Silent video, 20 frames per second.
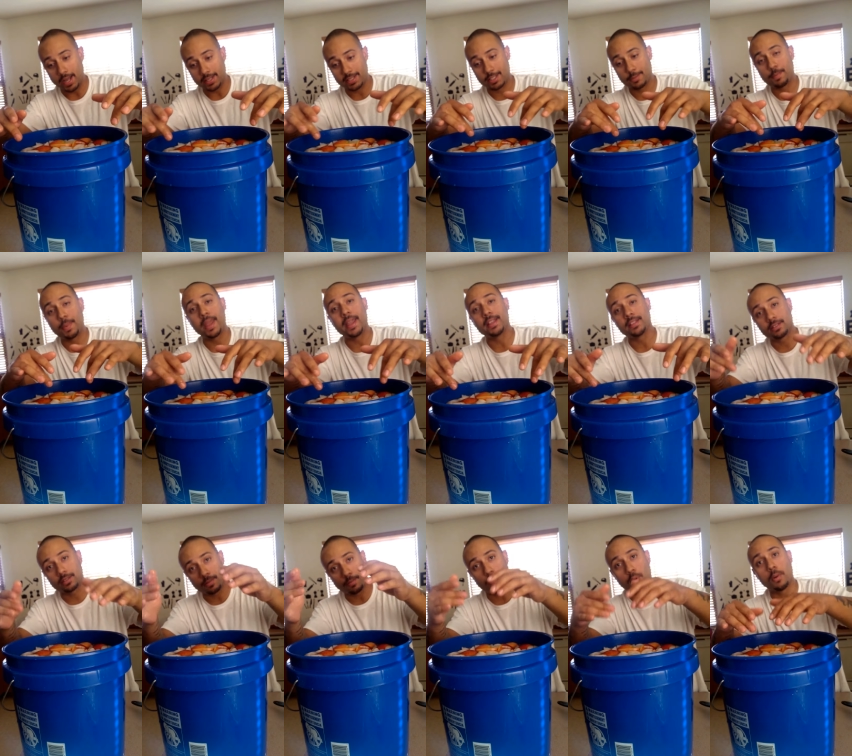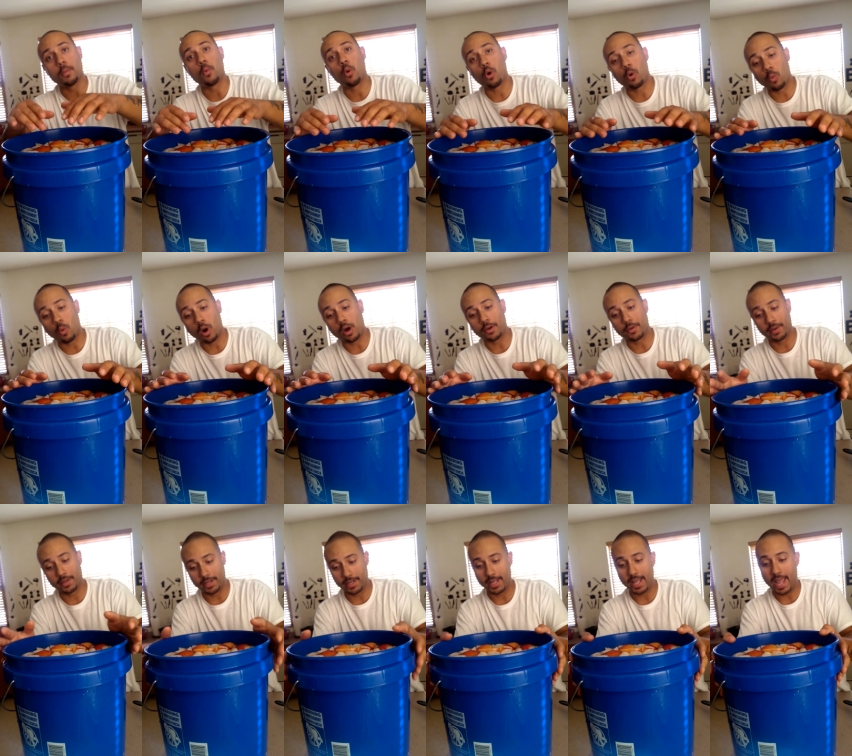space to put more water
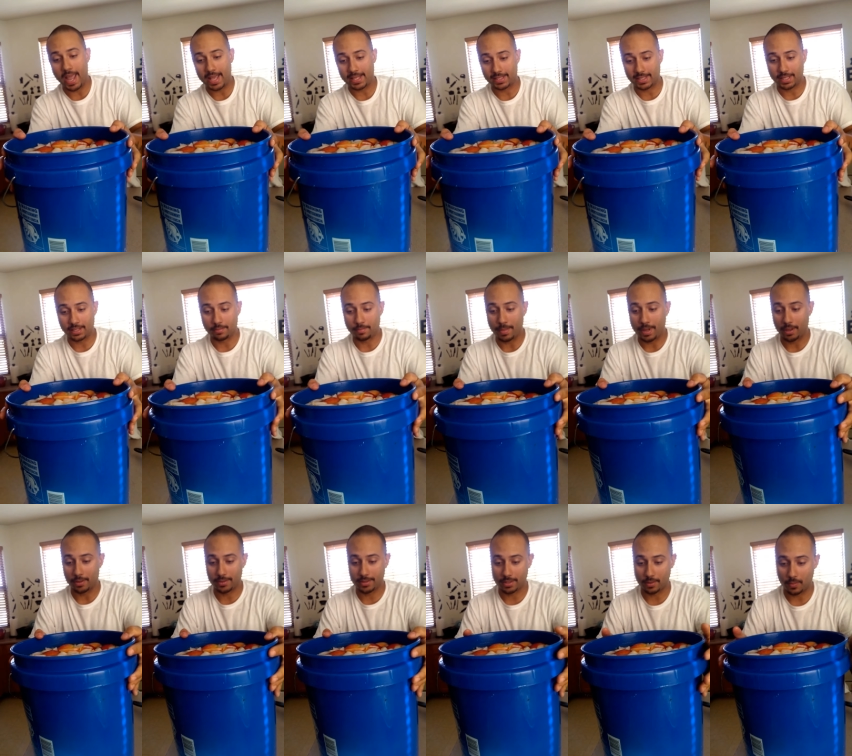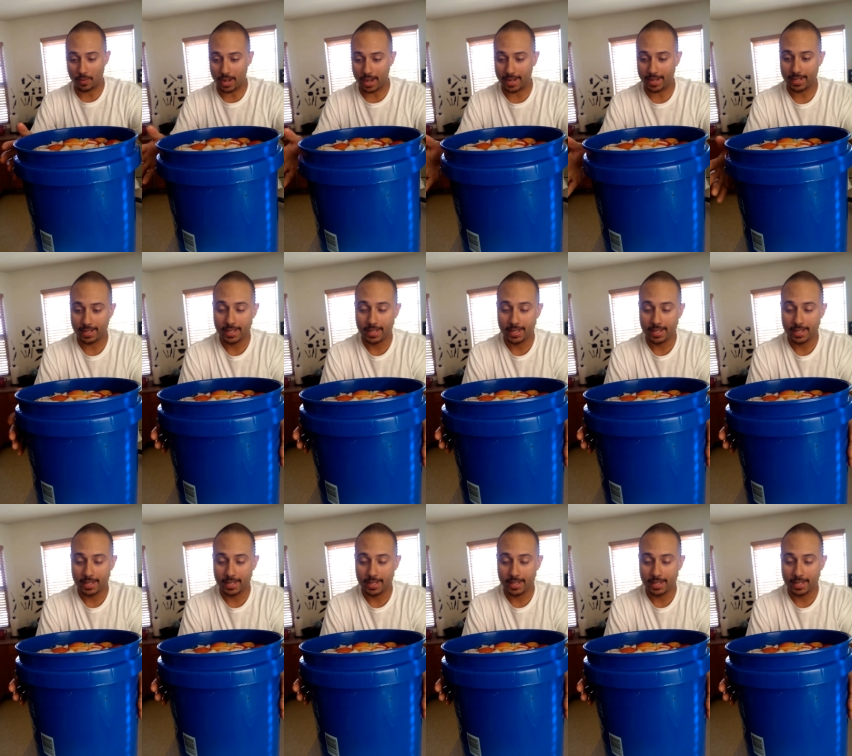in it as it melts away.